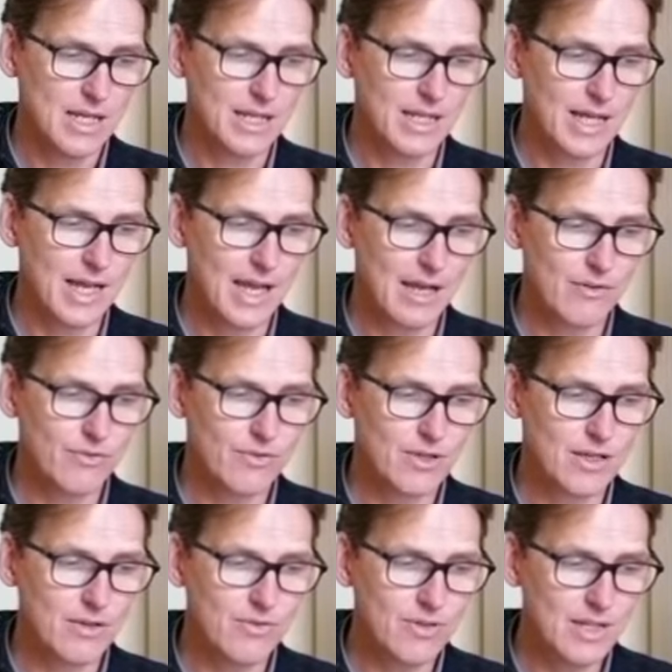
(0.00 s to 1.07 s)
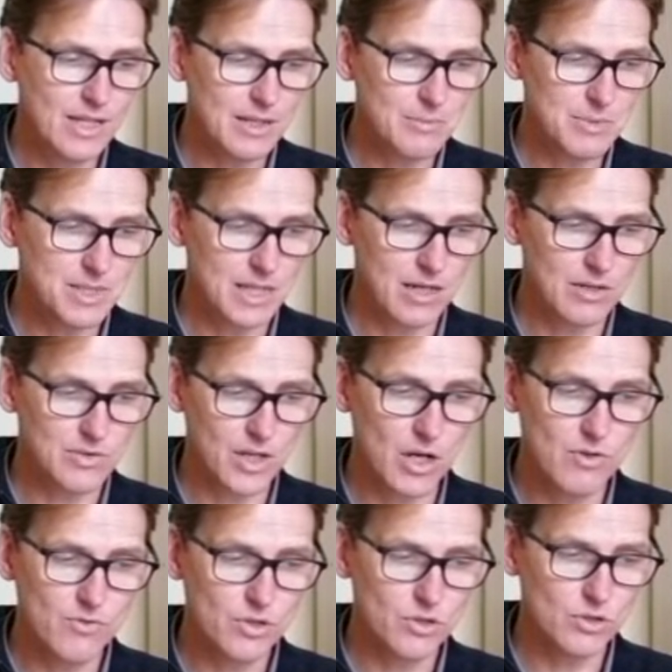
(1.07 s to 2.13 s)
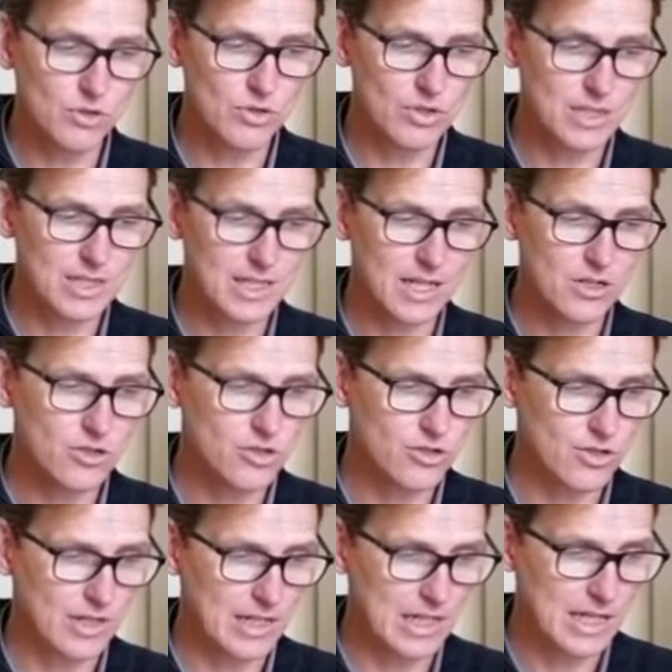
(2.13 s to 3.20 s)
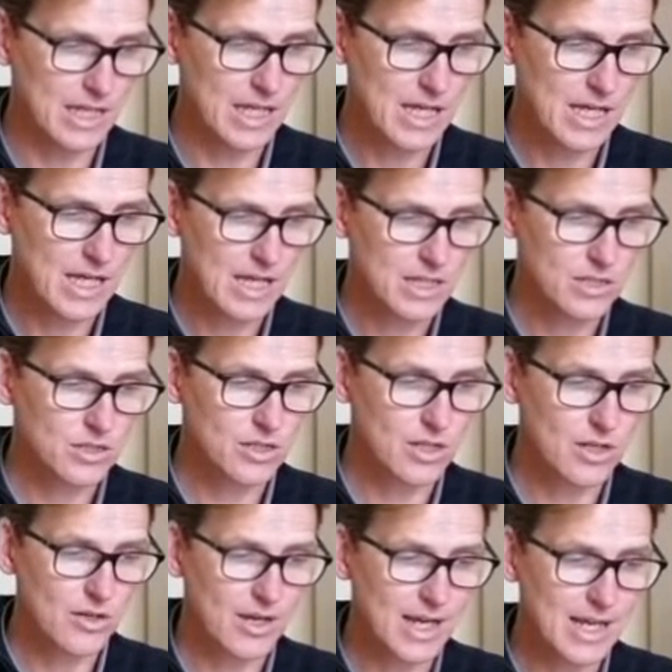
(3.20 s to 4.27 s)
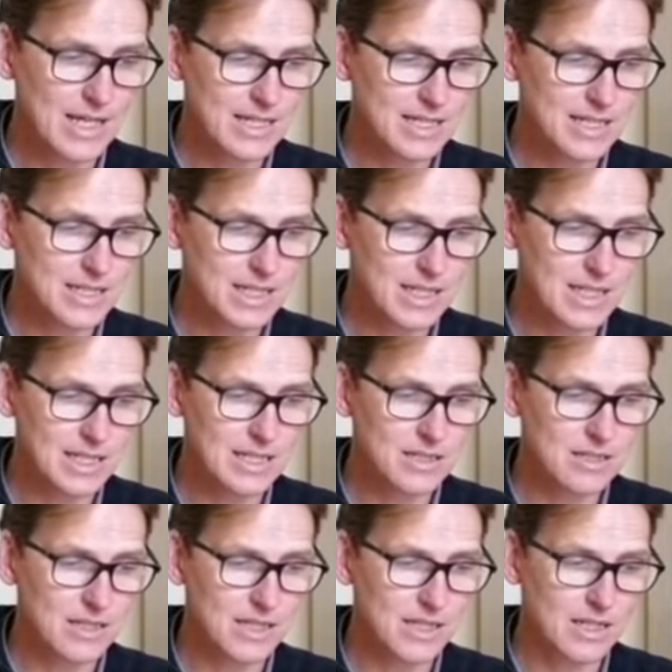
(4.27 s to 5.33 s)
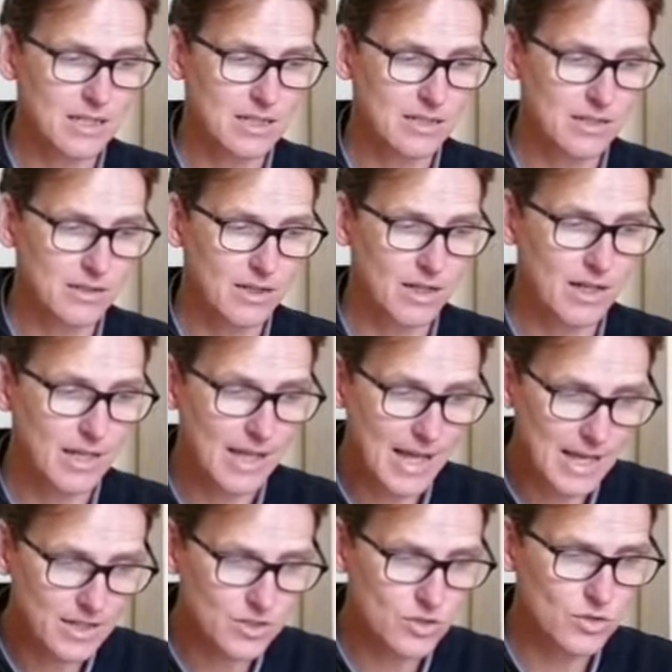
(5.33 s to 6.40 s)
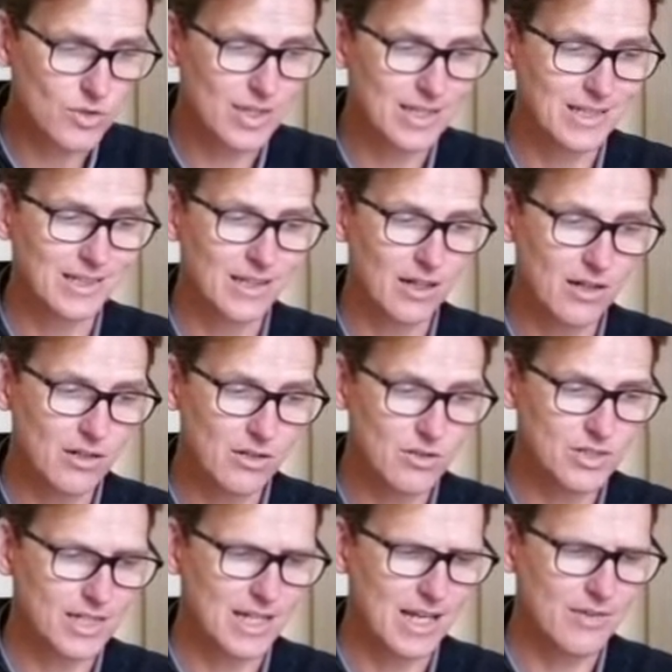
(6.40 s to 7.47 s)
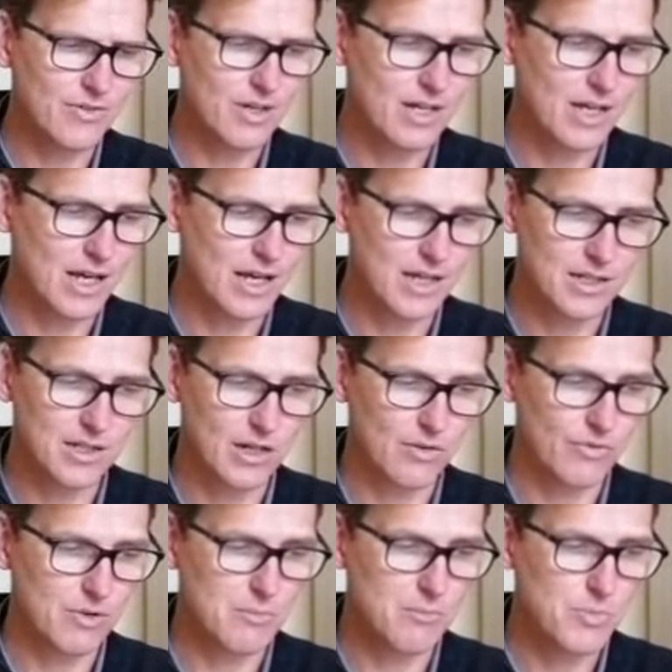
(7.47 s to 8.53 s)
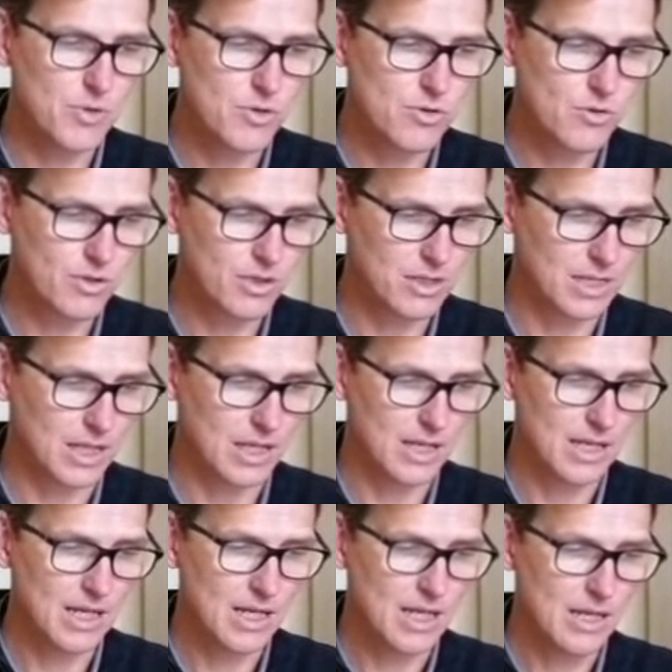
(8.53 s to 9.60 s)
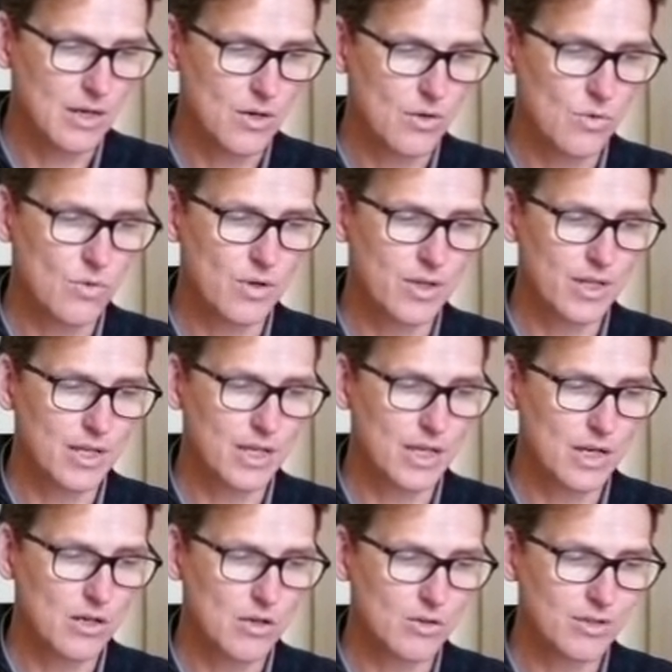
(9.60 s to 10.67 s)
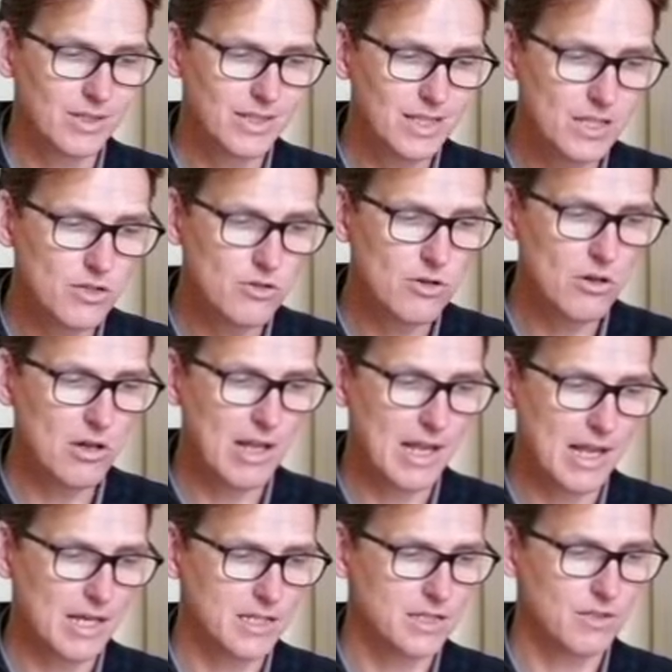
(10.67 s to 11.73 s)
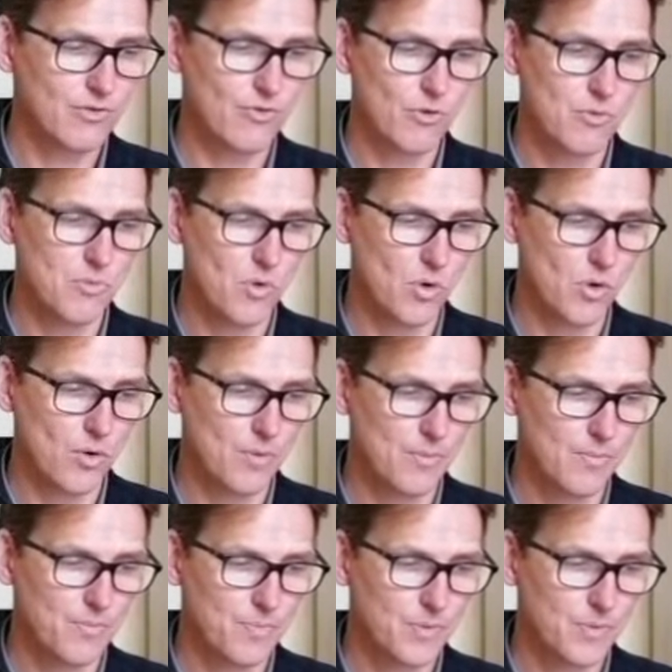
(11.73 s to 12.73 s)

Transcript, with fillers: they have given themselves over to essentially so as it in, as to indulge in every kind of impurity with a continual lust for more.